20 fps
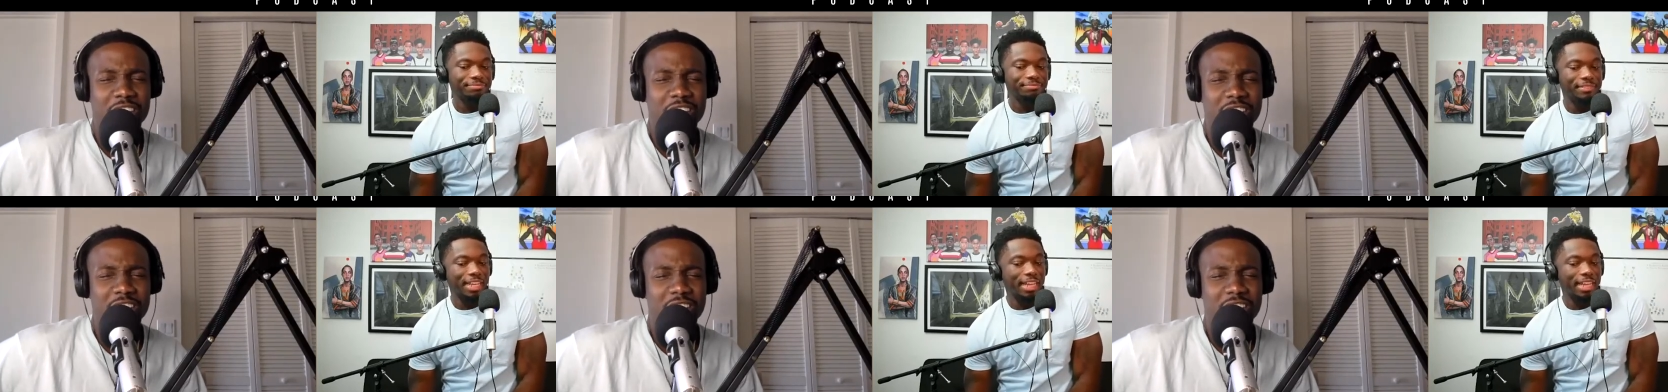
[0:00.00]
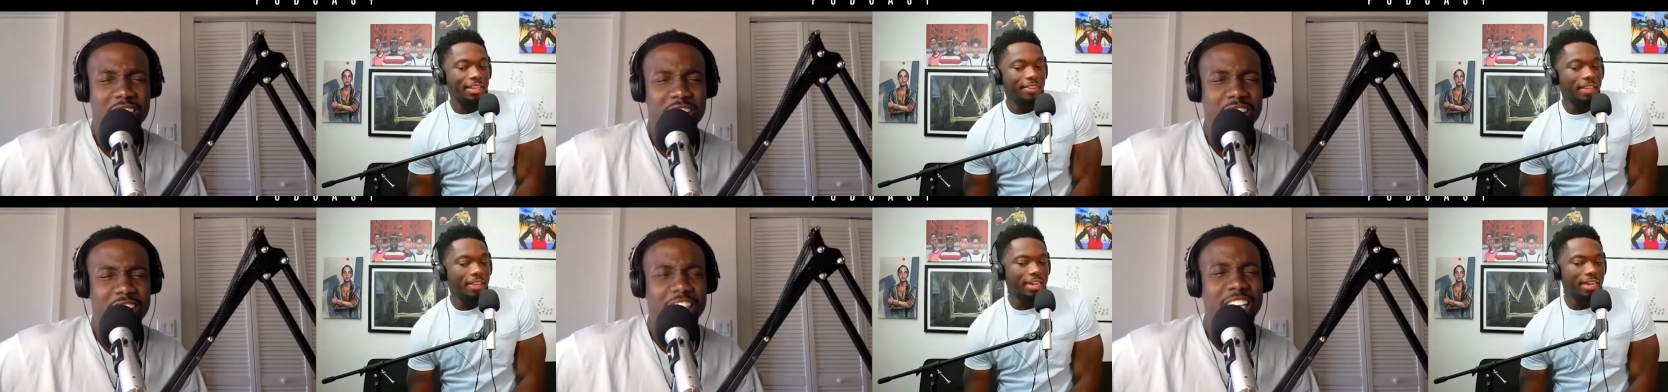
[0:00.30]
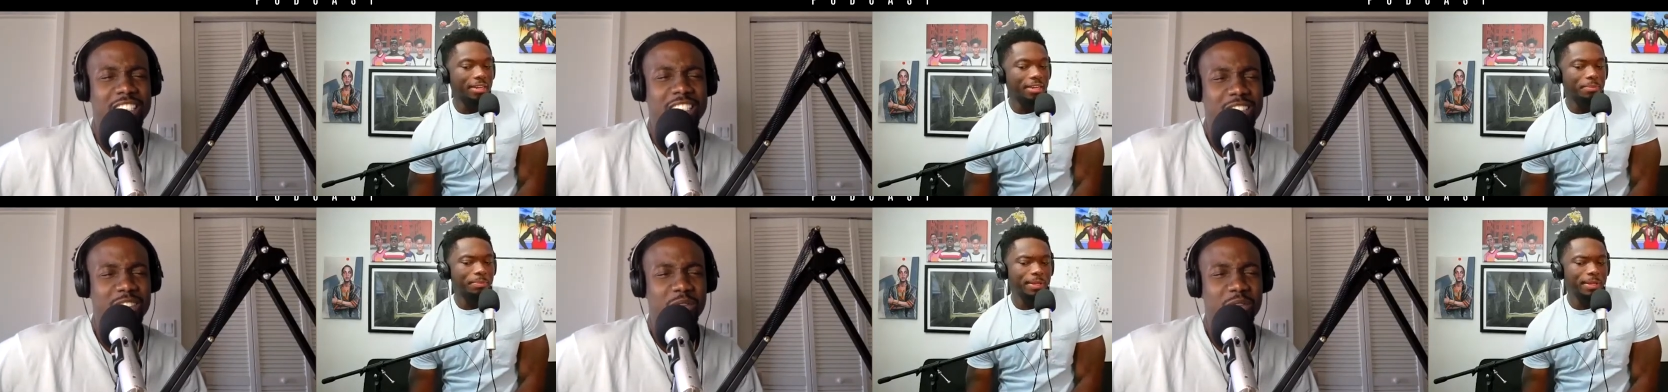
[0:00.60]
Speaker 1: I think a lot of the
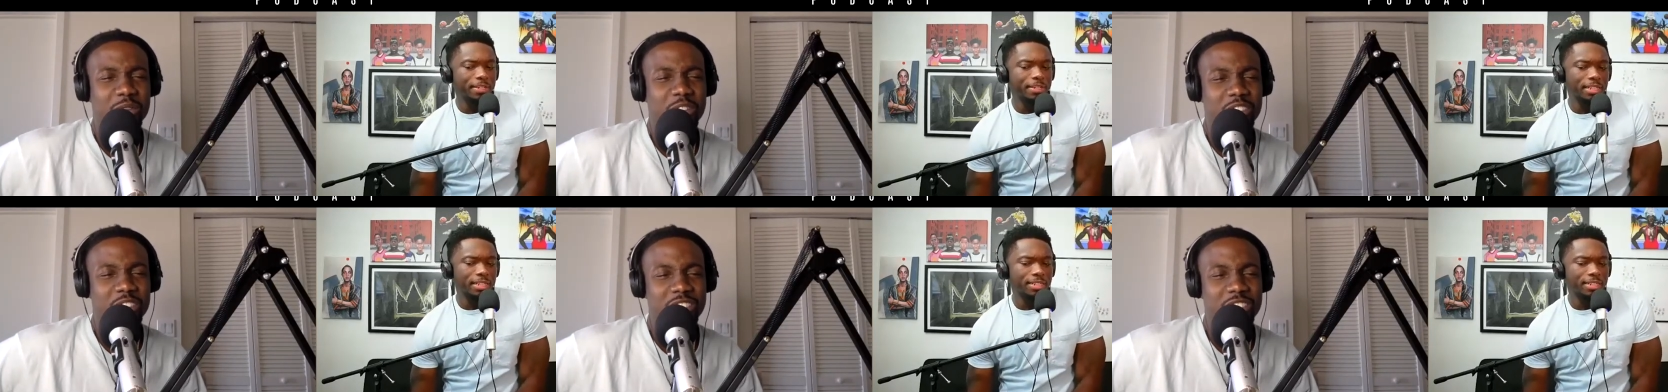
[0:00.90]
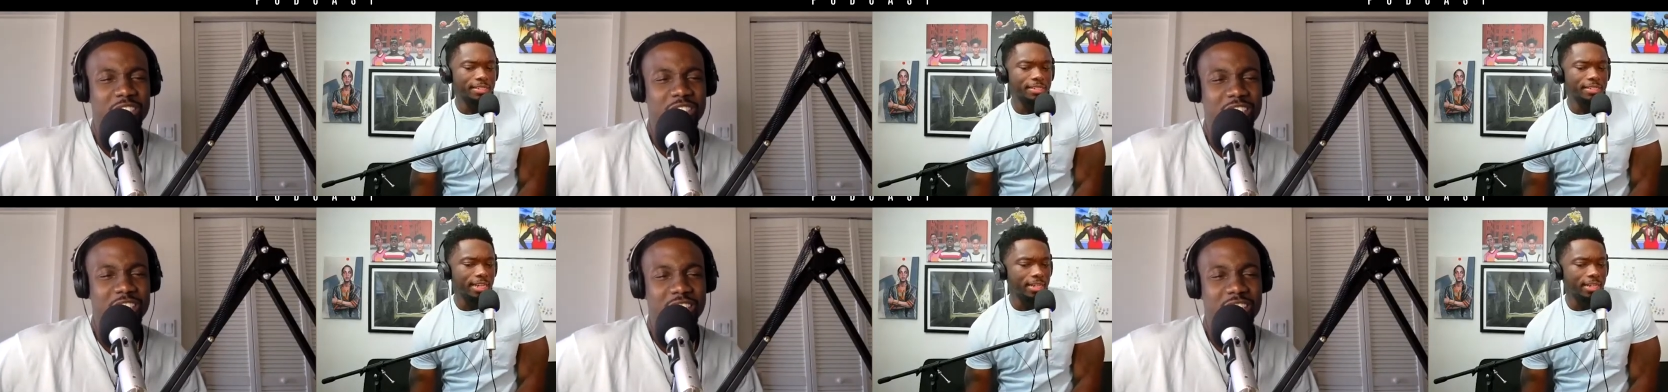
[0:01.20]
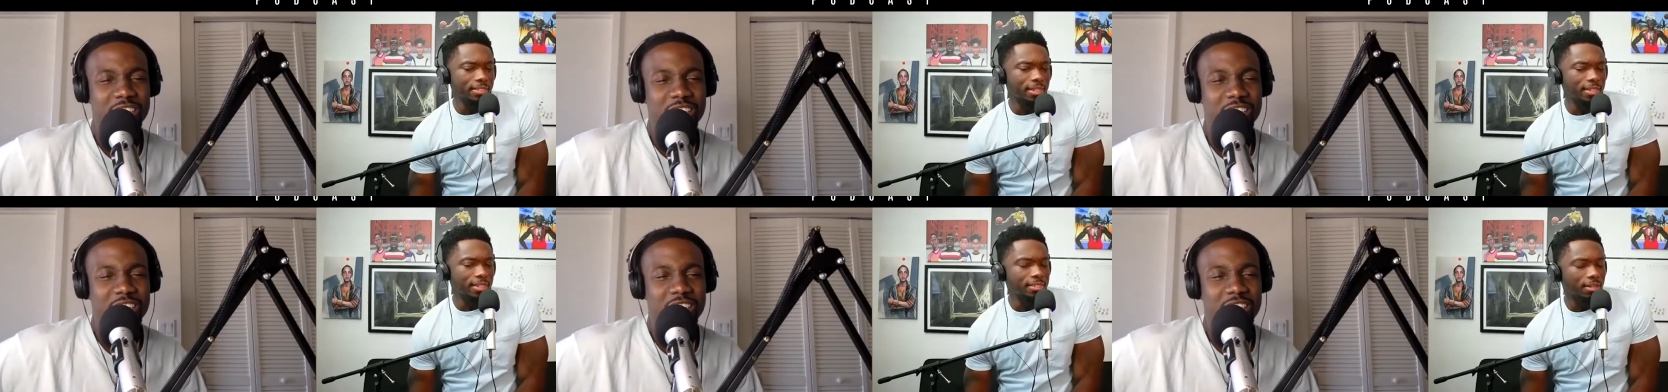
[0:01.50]
players I couldn't stand his
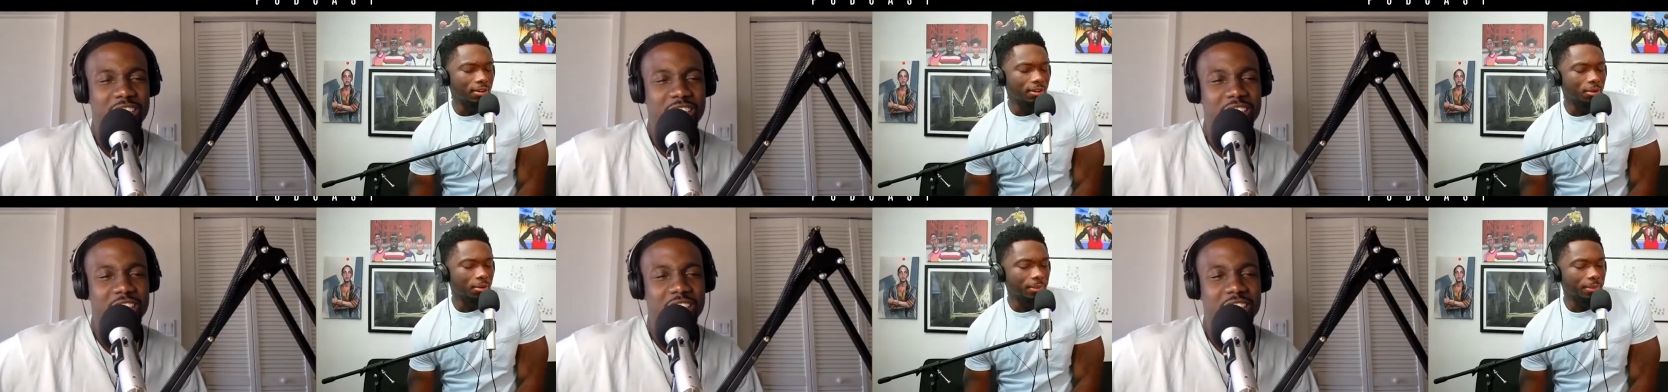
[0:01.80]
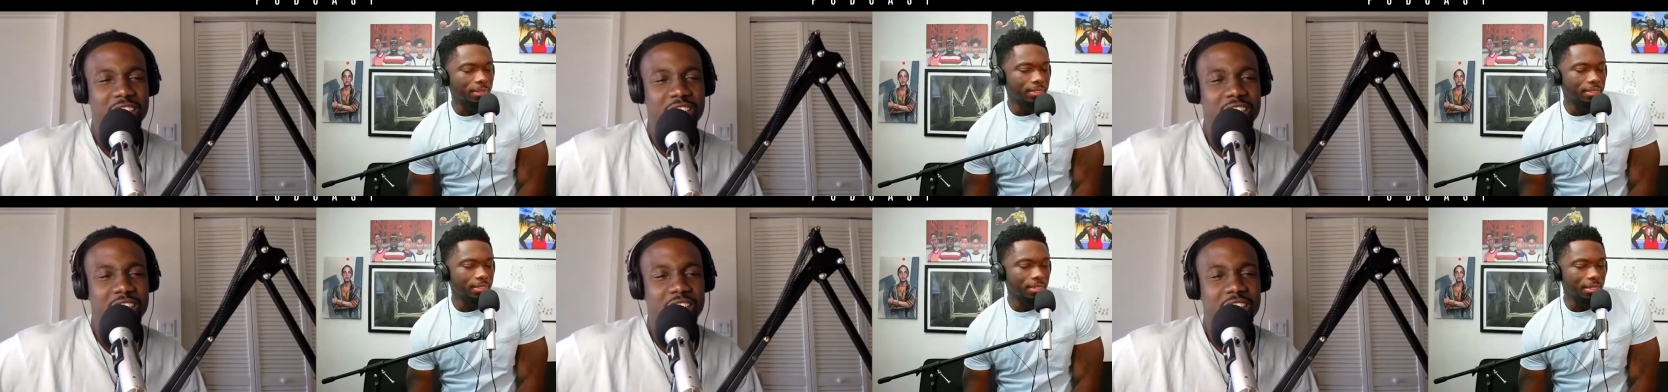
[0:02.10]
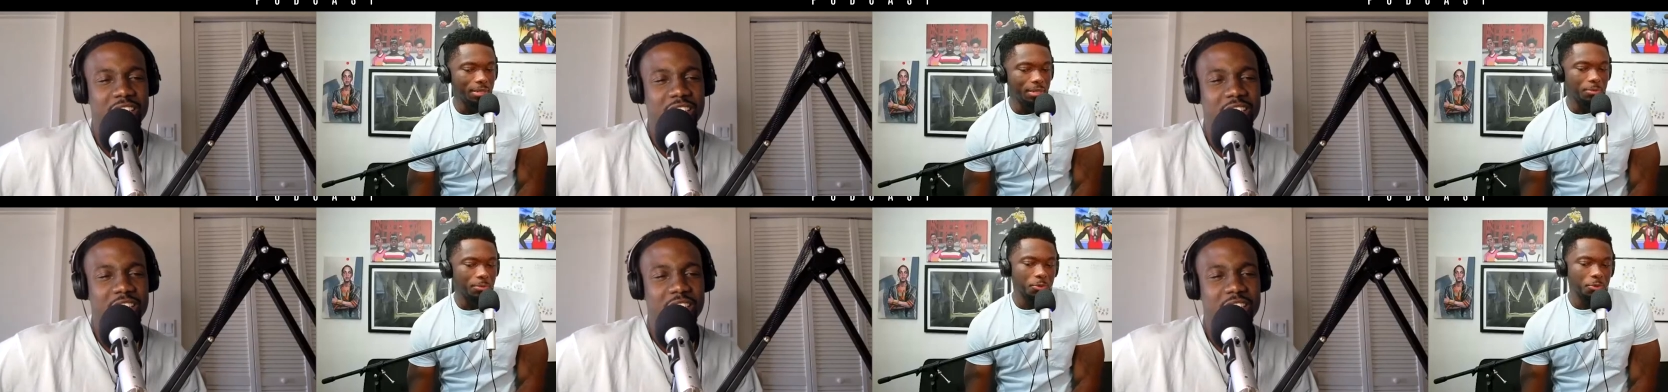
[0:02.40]
guts aren't with the team anymore.